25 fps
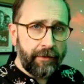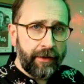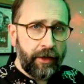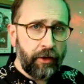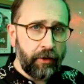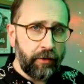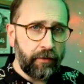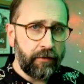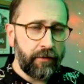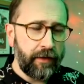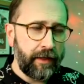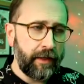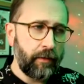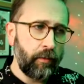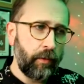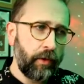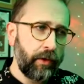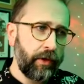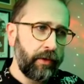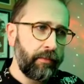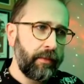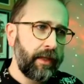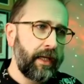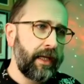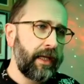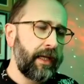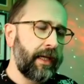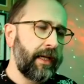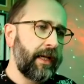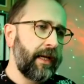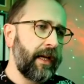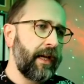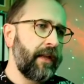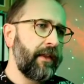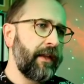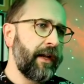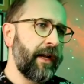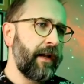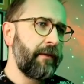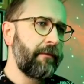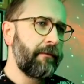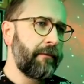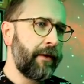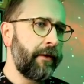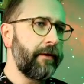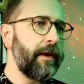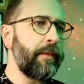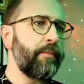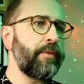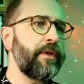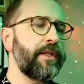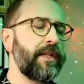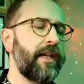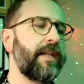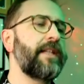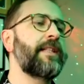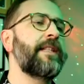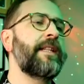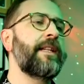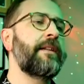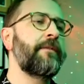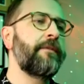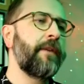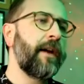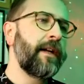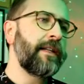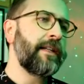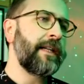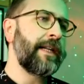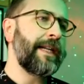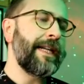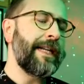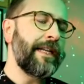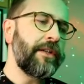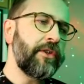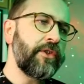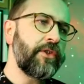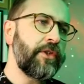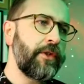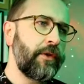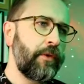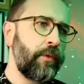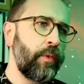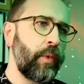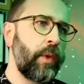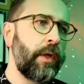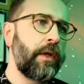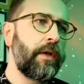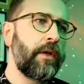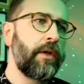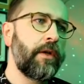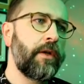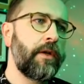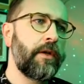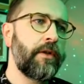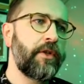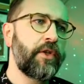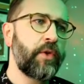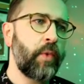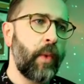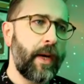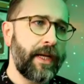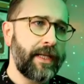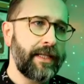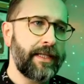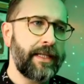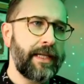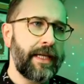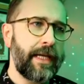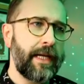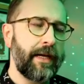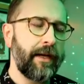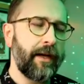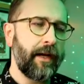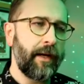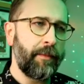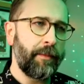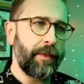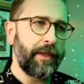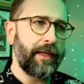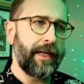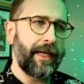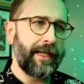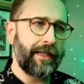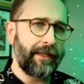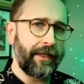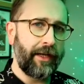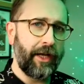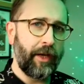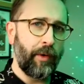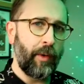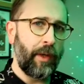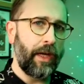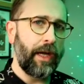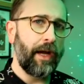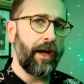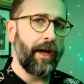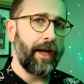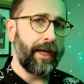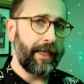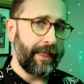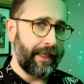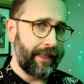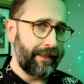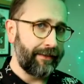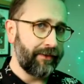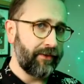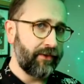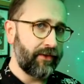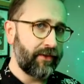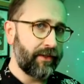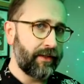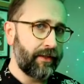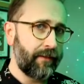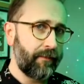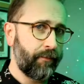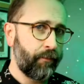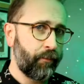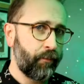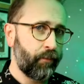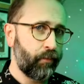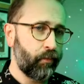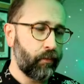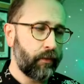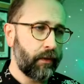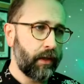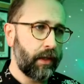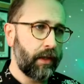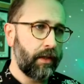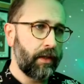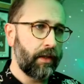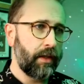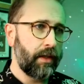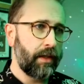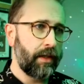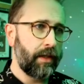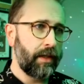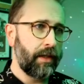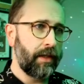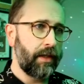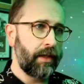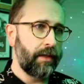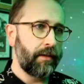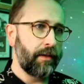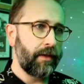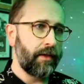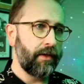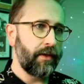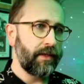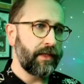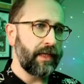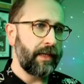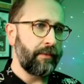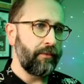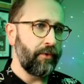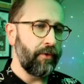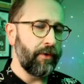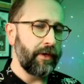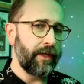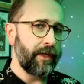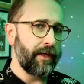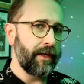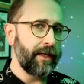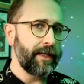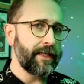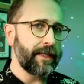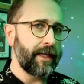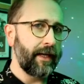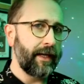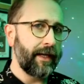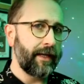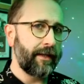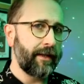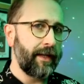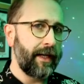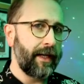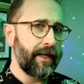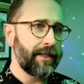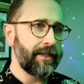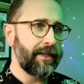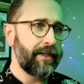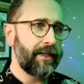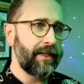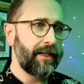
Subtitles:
long thin worm, and then I very precisely divided it into 20 upper and lower eyelids, because I'm organised like that.